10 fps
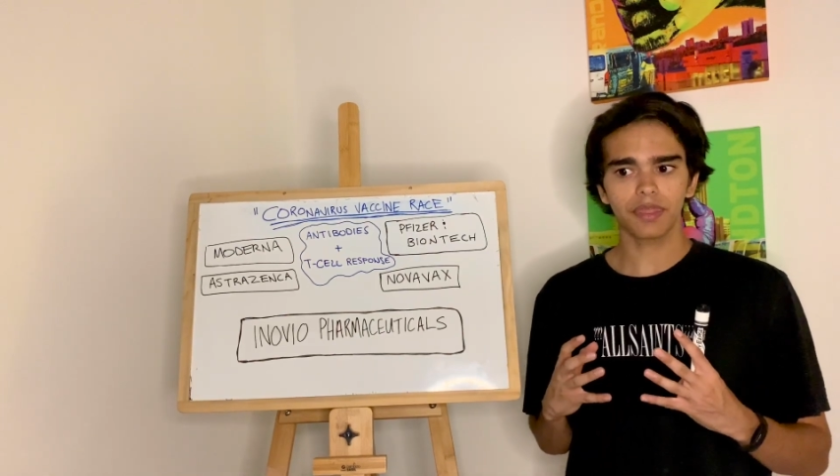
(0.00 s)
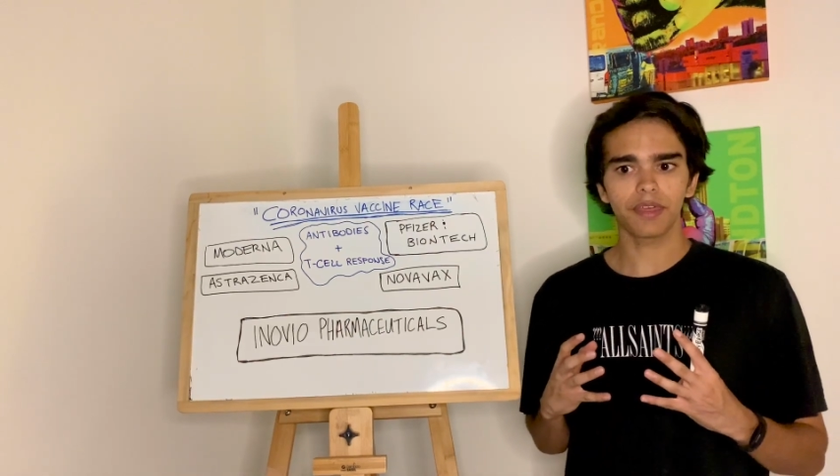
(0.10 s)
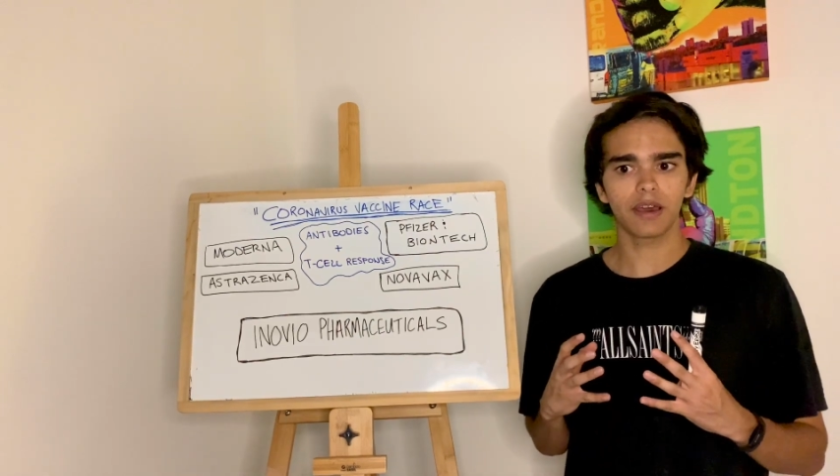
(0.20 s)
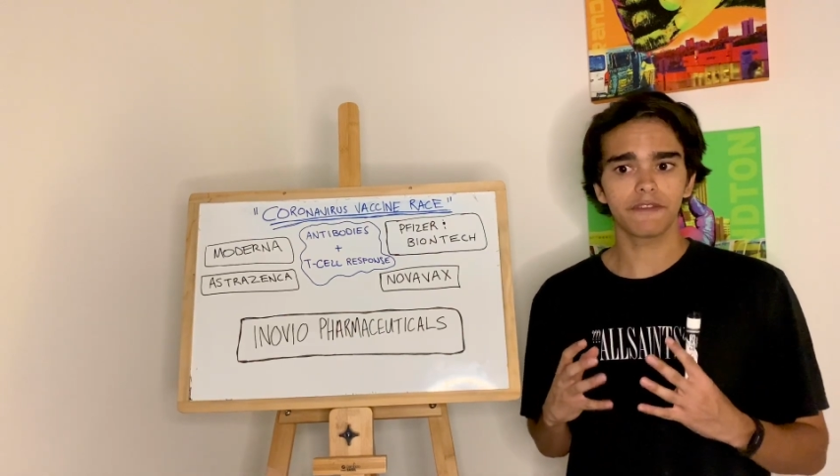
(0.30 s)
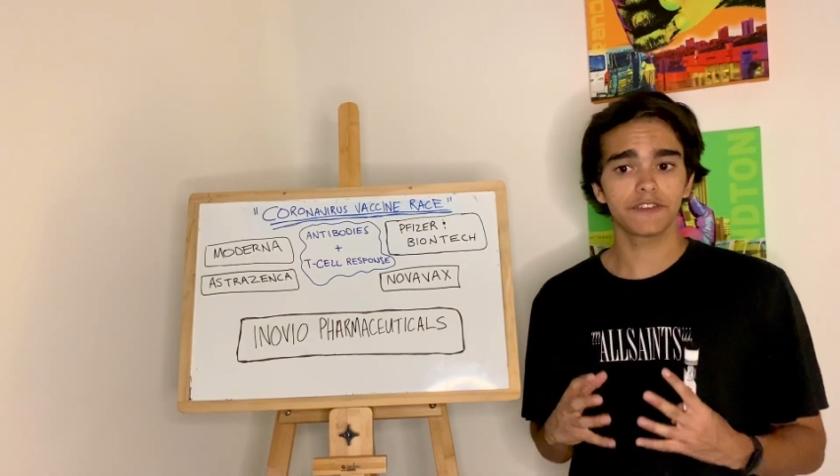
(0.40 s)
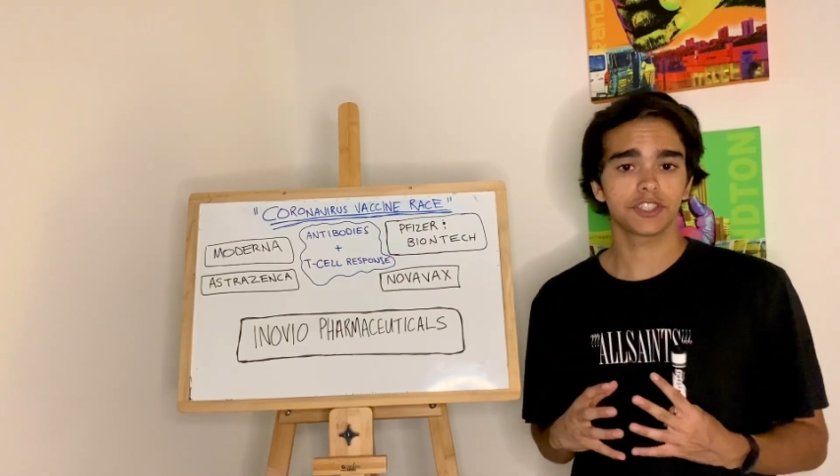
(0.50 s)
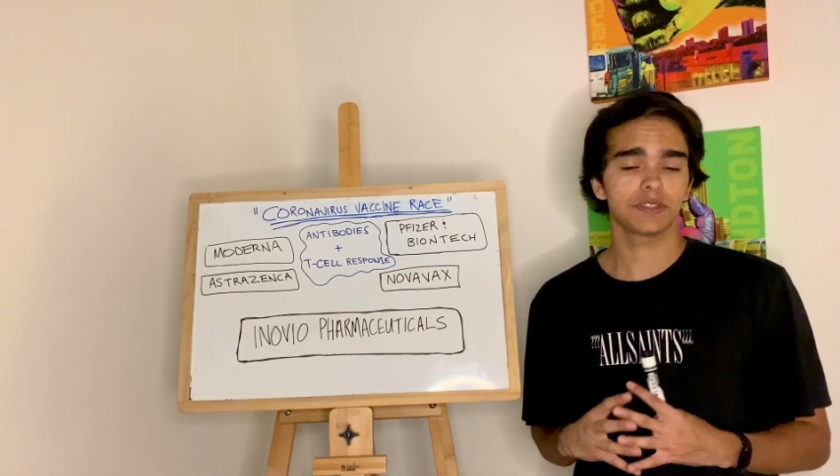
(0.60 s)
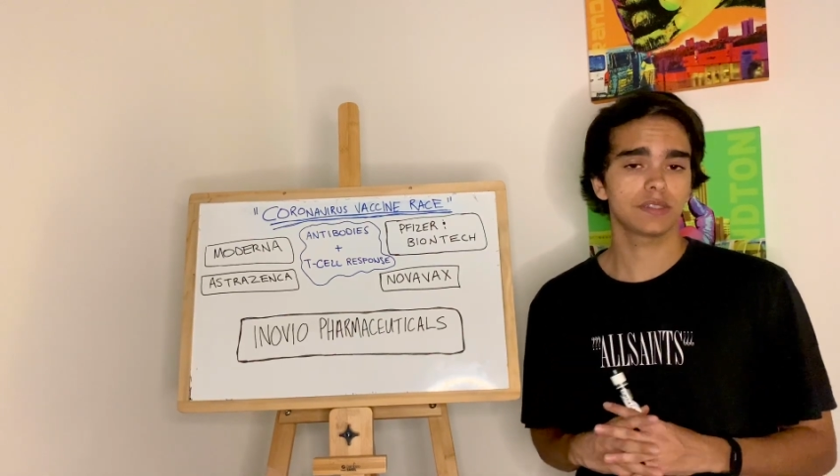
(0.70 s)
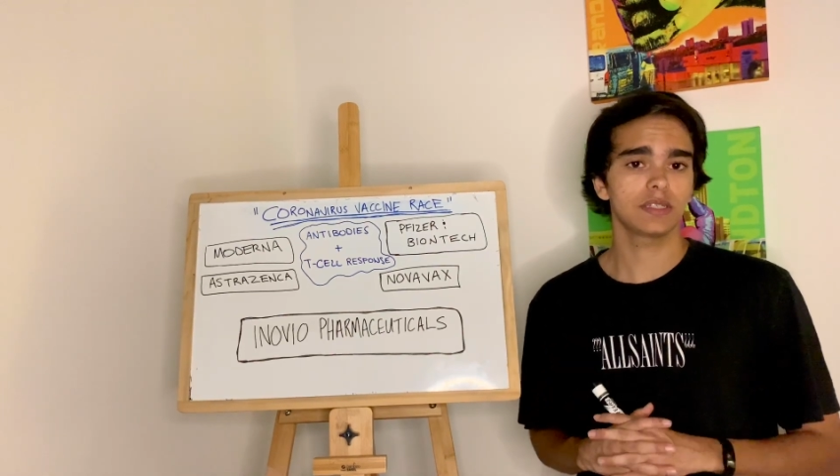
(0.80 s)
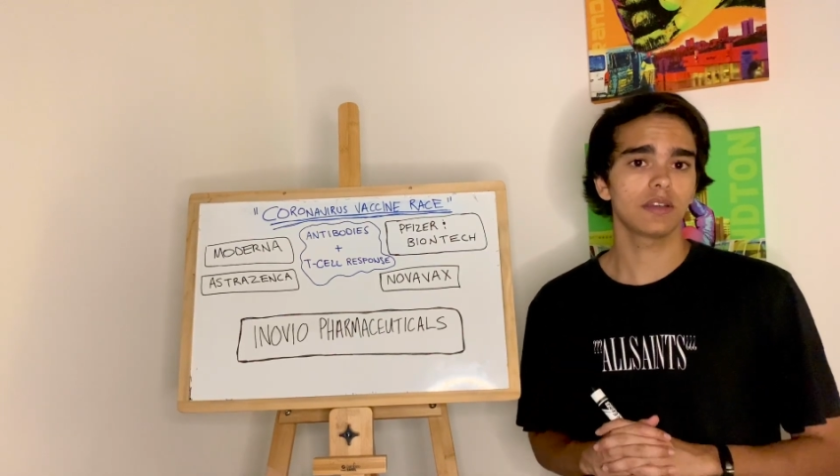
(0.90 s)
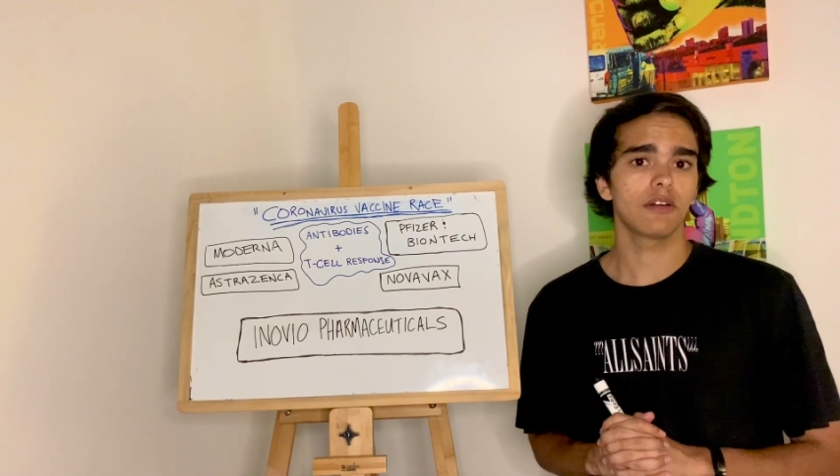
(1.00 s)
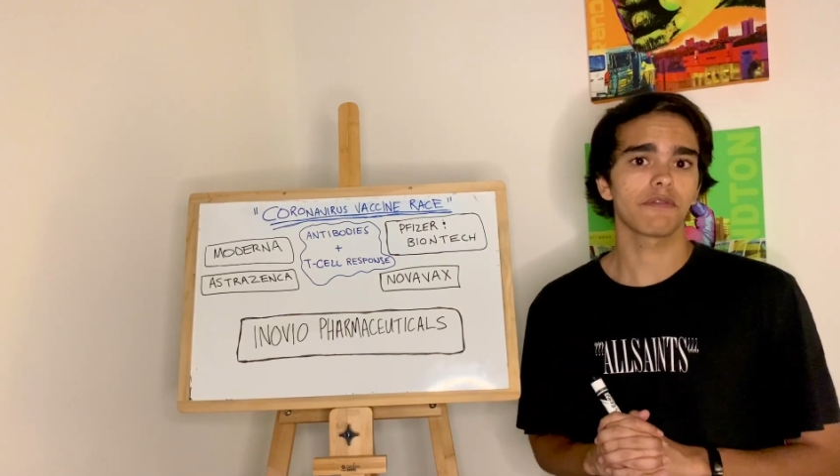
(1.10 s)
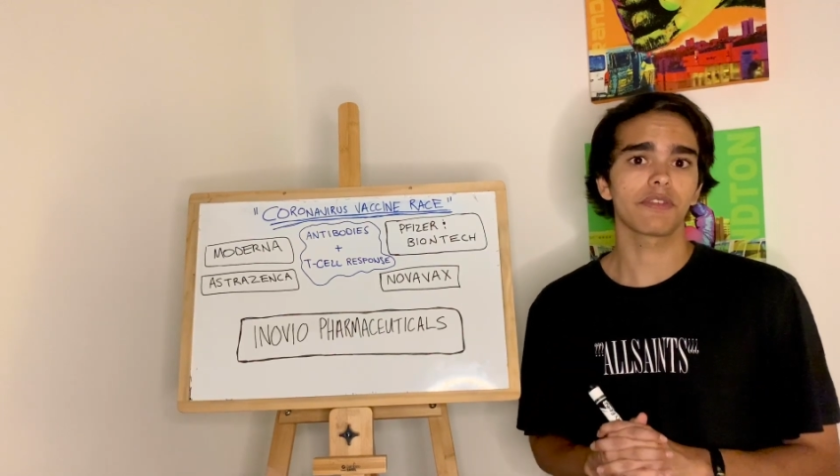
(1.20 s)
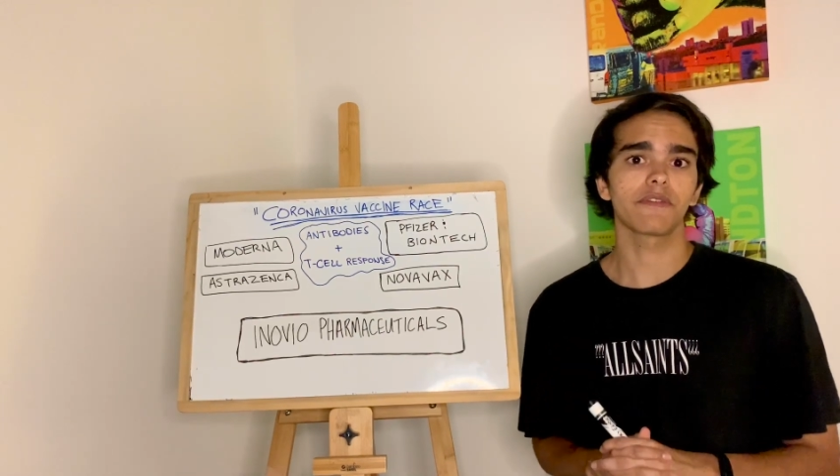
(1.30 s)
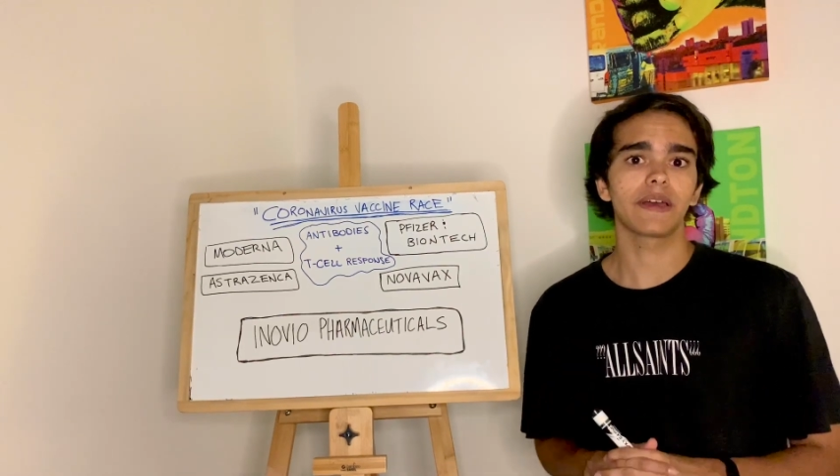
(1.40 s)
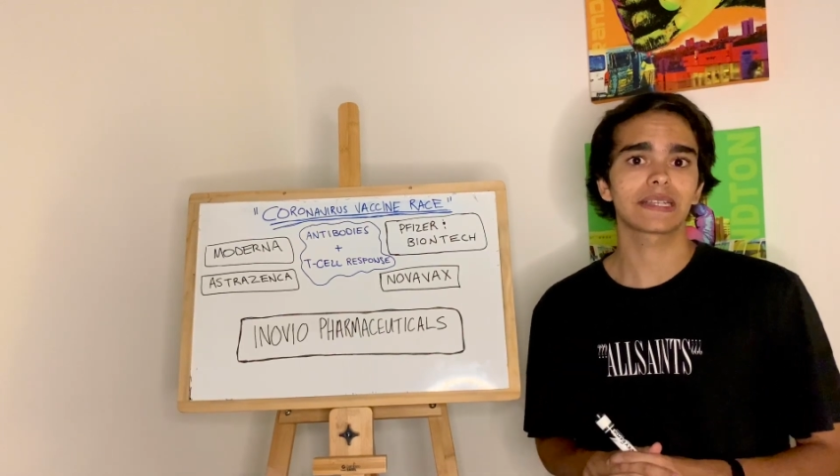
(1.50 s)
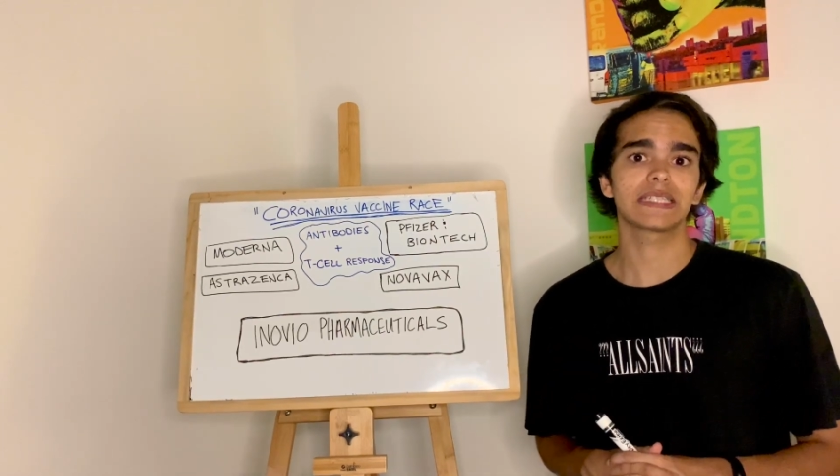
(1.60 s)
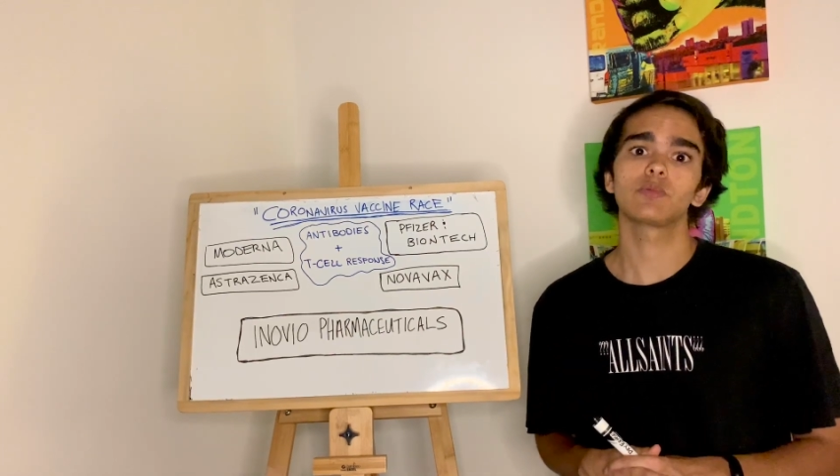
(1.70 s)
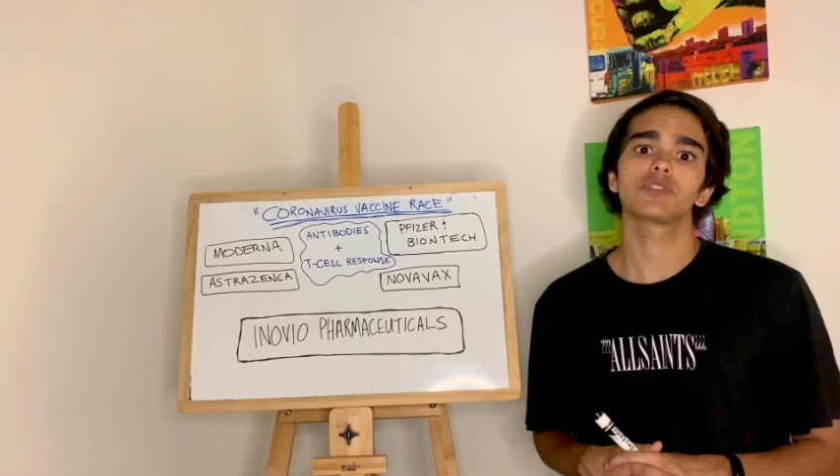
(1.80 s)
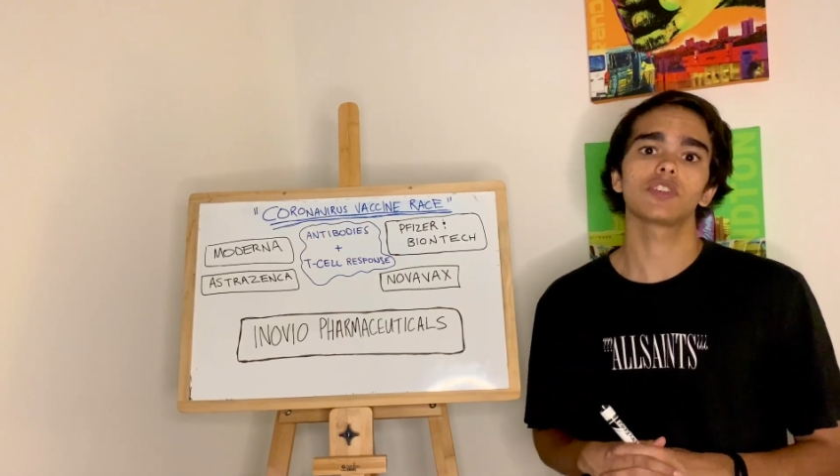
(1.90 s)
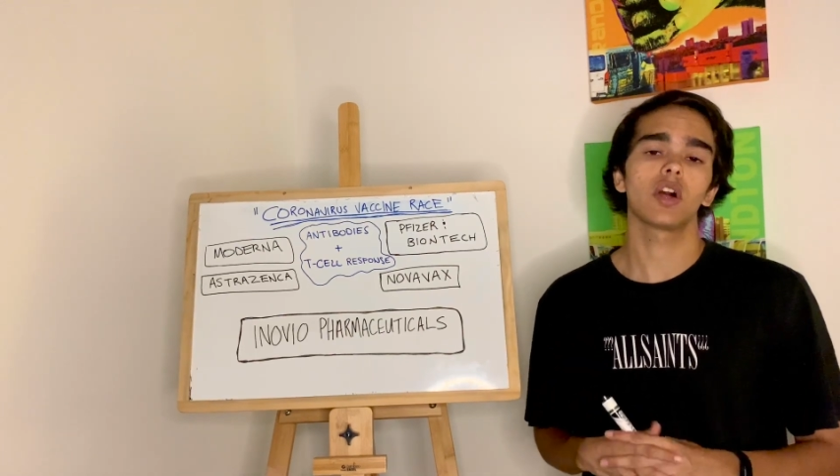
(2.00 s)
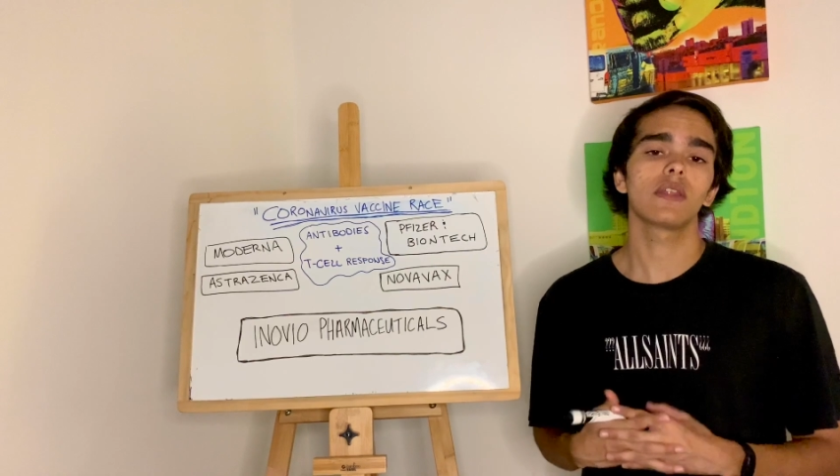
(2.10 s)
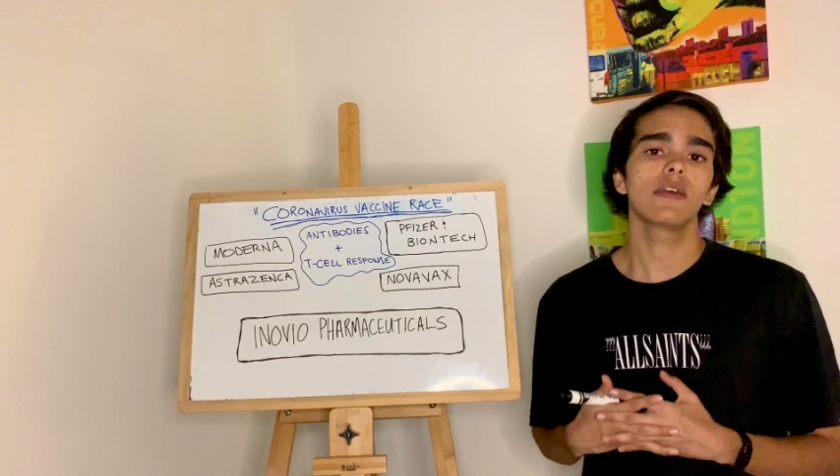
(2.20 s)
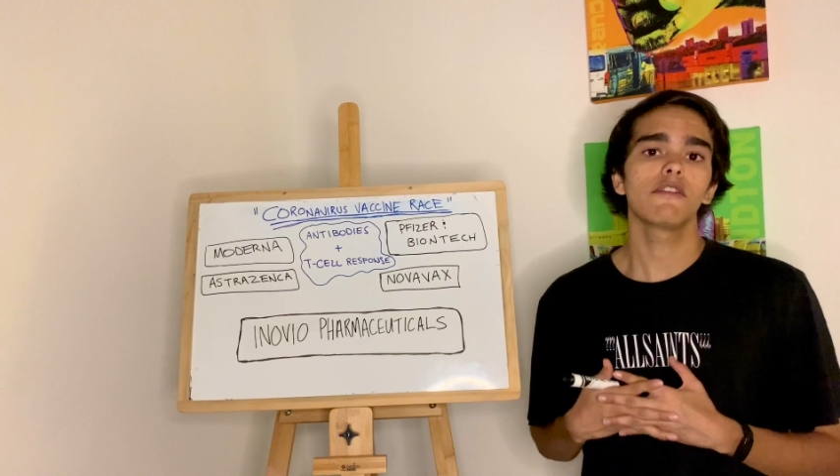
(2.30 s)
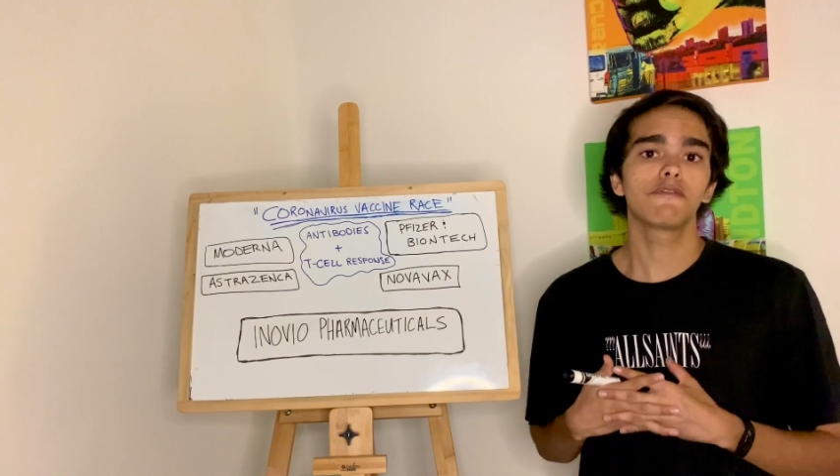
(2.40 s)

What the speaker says: the efficiency of the vaccine was not